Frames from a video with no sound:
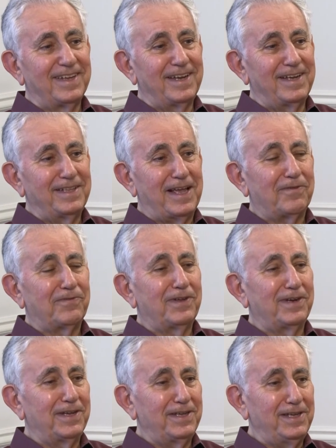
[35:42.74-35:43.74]
And
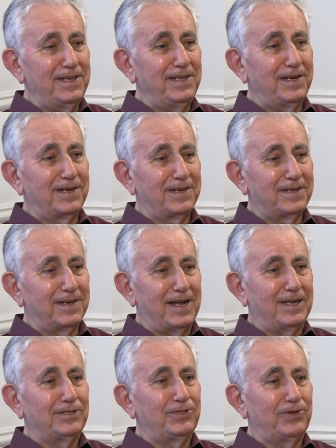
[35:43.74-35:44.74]
after a year,
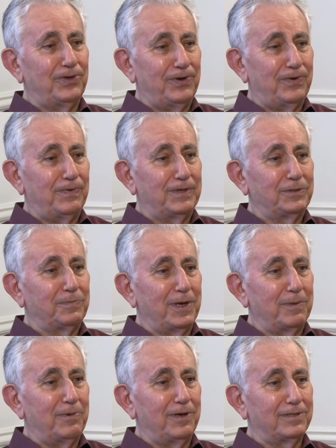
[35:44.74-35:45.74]
Al Cho, was
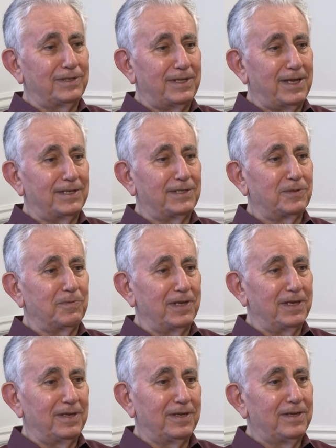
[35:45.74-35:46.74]
my boss, asked
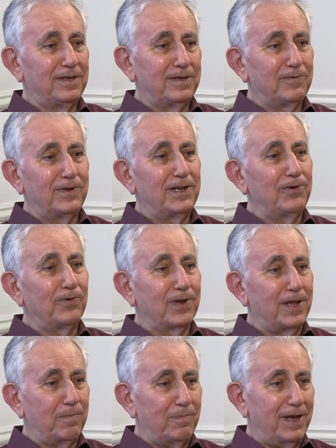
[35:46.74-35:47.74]
me, will you
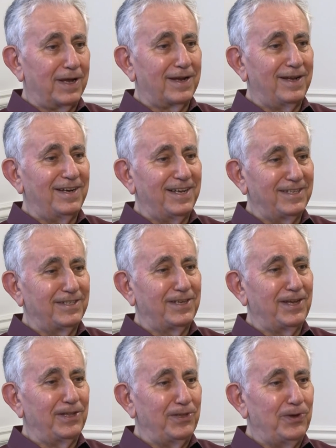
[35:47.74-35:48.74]
come back? And I
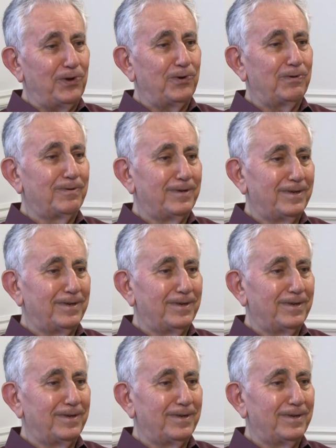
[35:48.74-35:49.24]
said no.